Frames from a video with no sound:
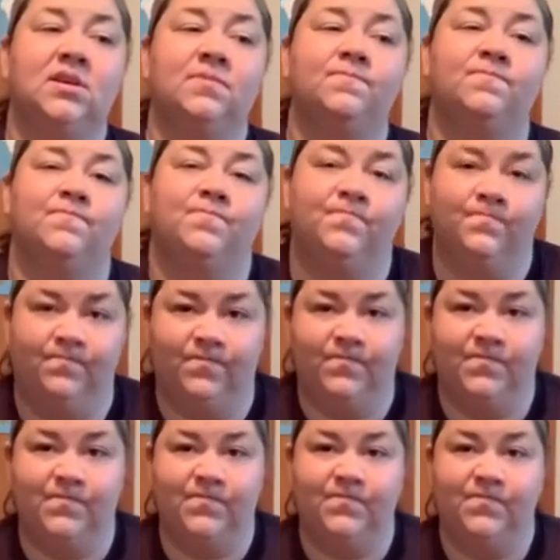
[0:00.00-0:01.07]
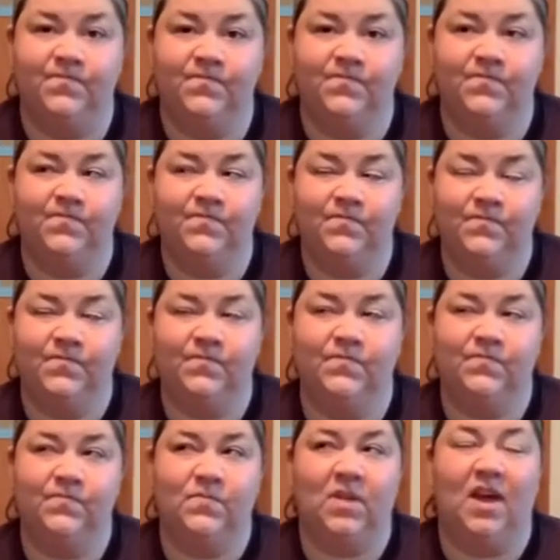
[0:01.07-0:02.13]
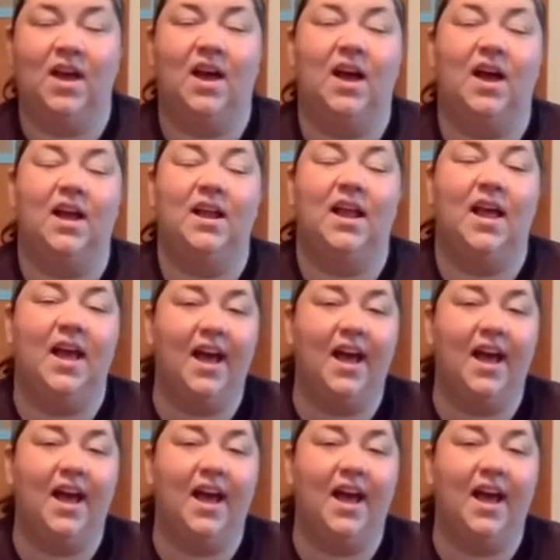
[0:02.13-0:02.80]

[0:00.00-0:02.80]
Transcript: Hmm. I'd